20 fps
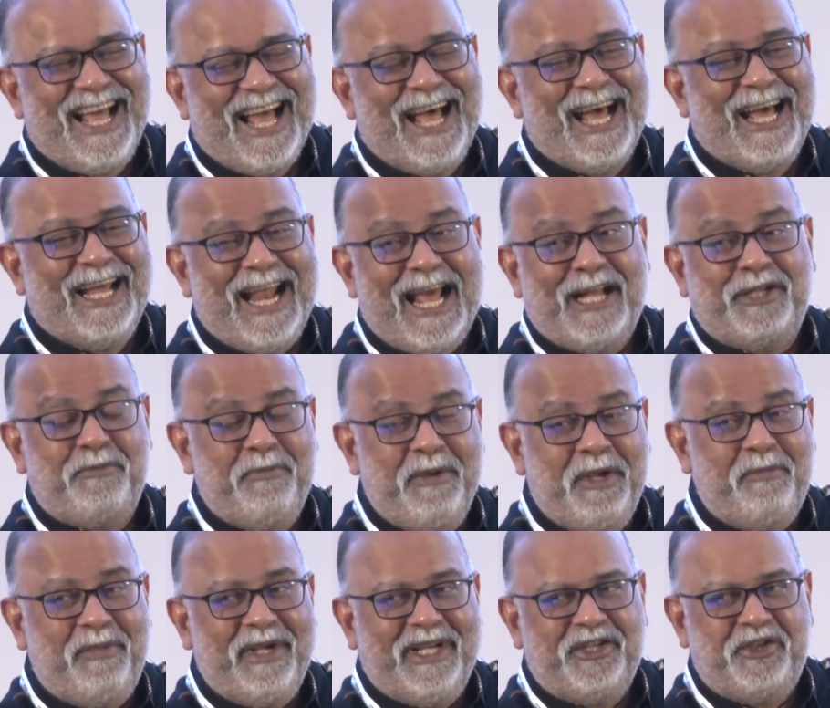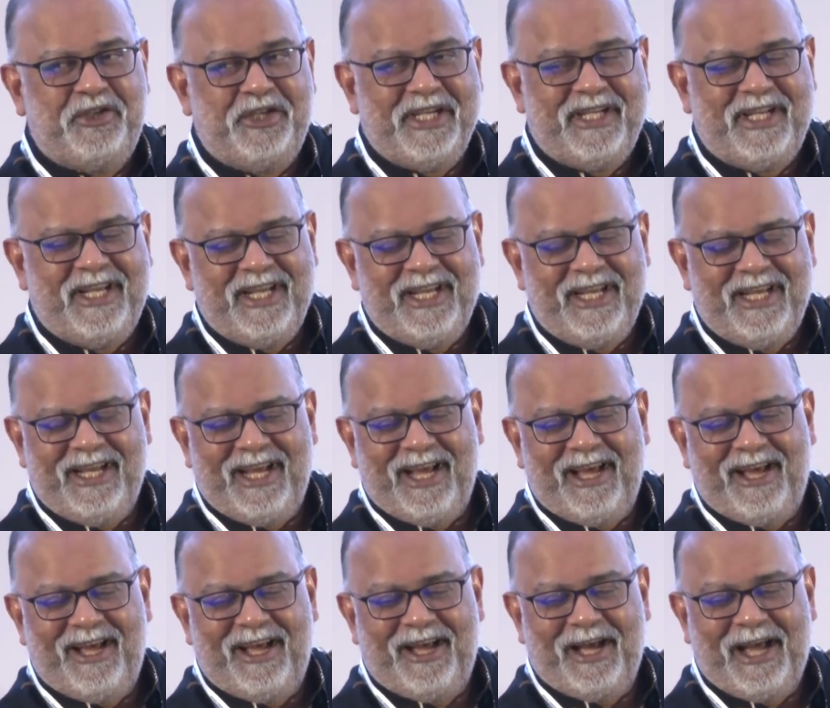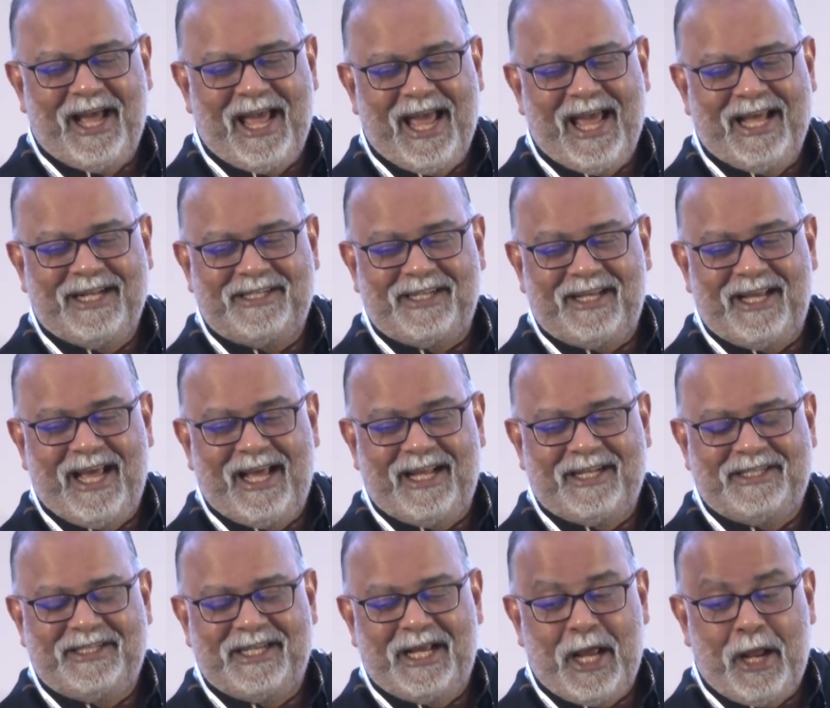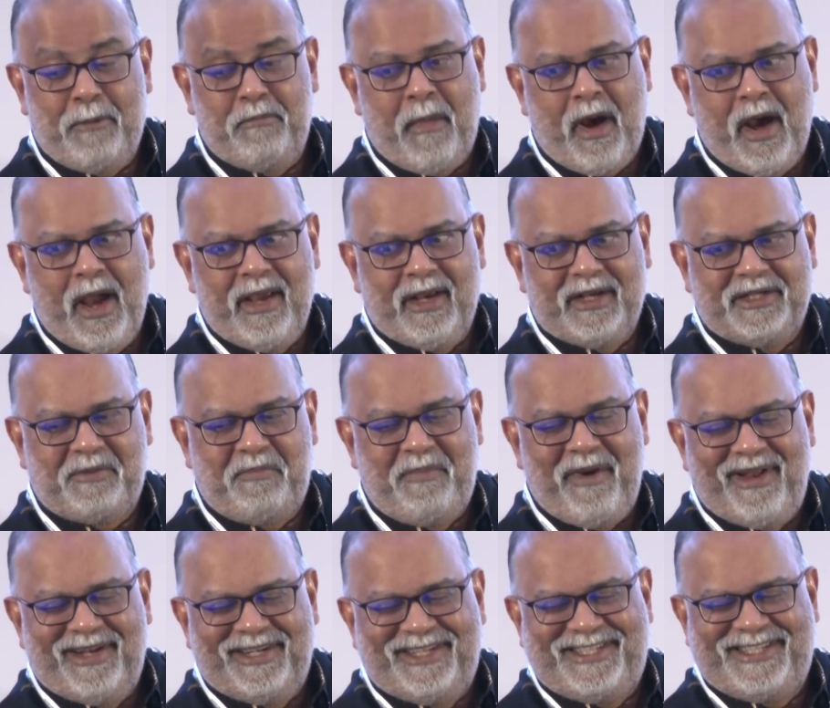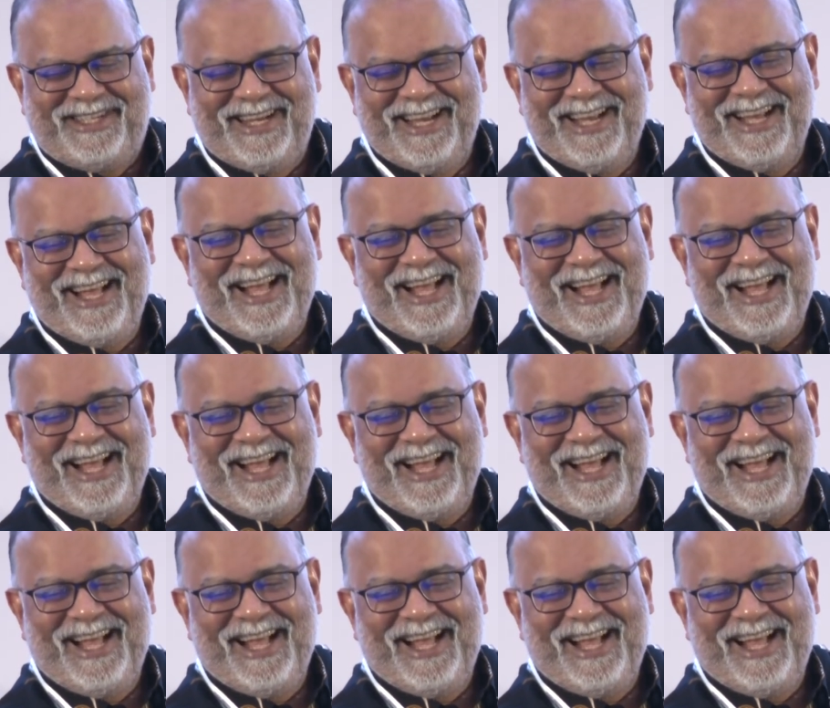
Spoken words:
That's me being cheeky at my expense.